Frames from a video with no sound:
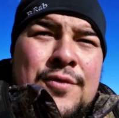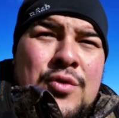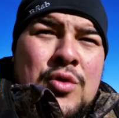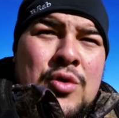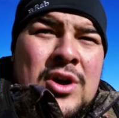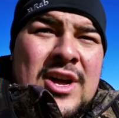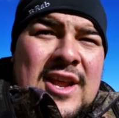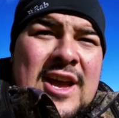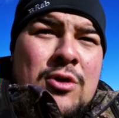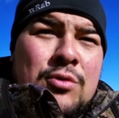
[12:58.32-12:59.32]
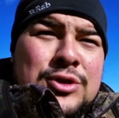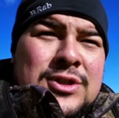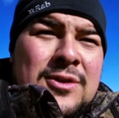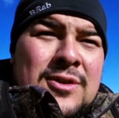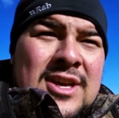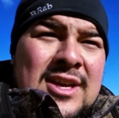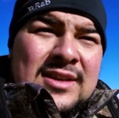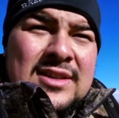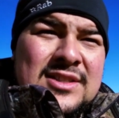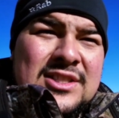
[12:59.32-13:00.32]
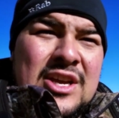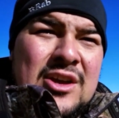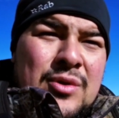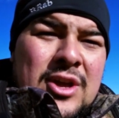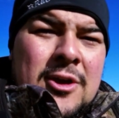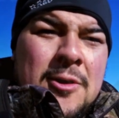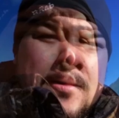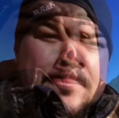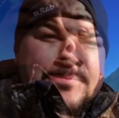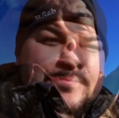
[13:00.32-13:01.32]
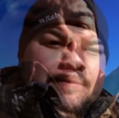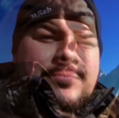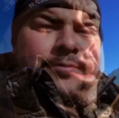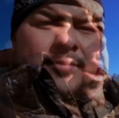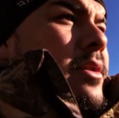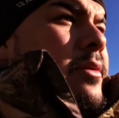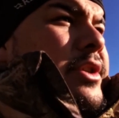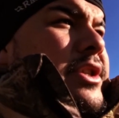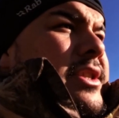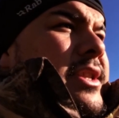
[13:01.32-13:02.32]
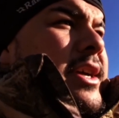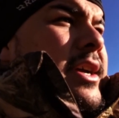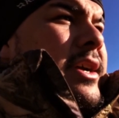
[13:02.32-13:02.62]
for an hour or so, see how we go. Old team, we're just